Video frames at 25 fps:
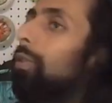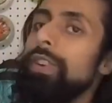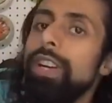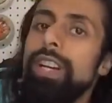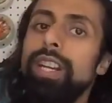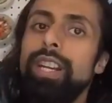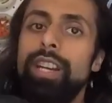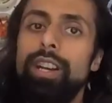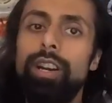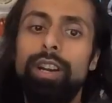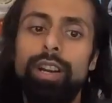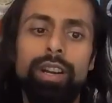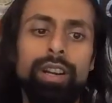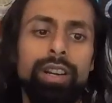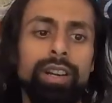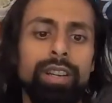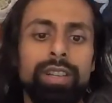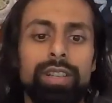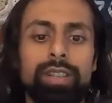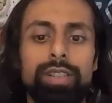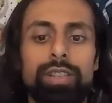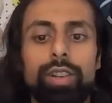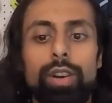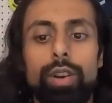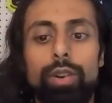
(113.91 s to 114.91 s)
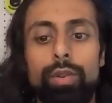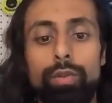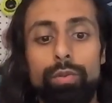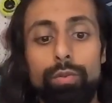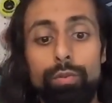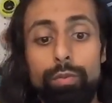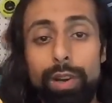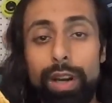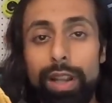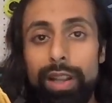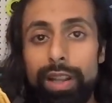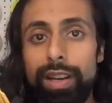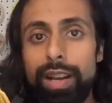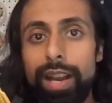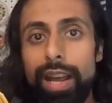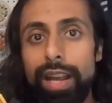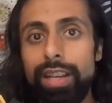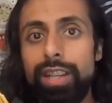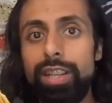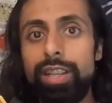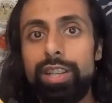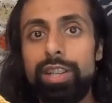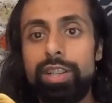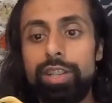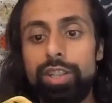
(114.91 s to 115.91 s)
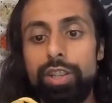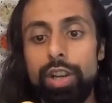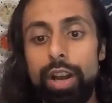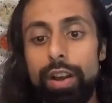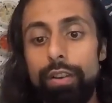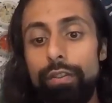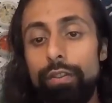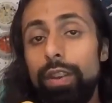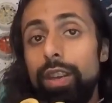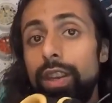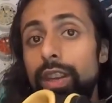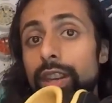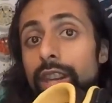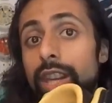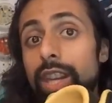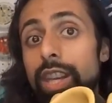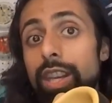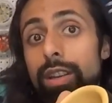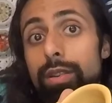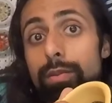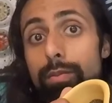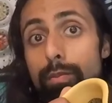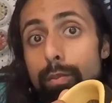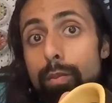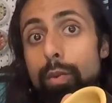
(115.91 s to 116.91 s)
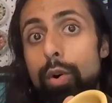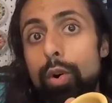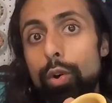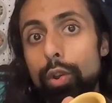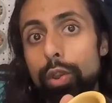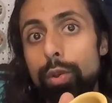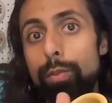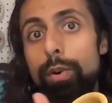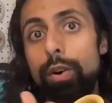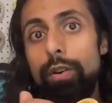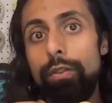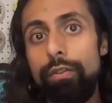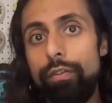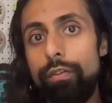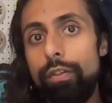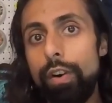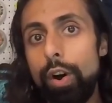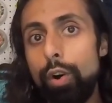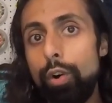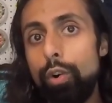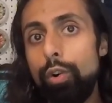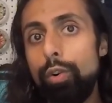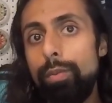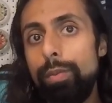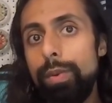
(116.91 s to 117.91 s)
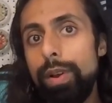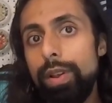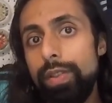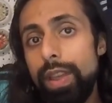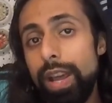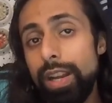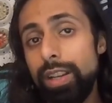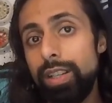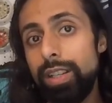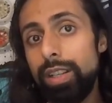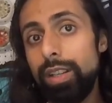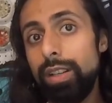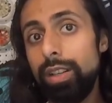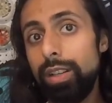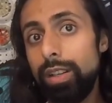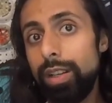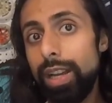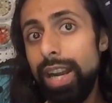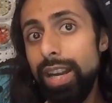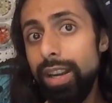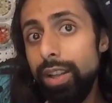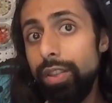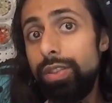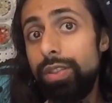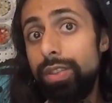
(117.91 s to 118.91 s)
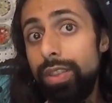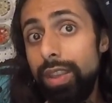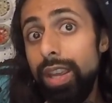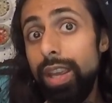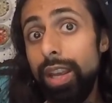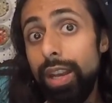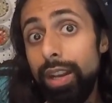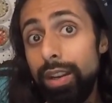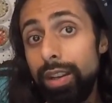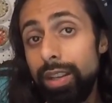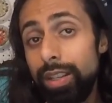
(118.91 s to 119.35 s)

here. So really nice stuff, heat moldable foam that's kind of thin.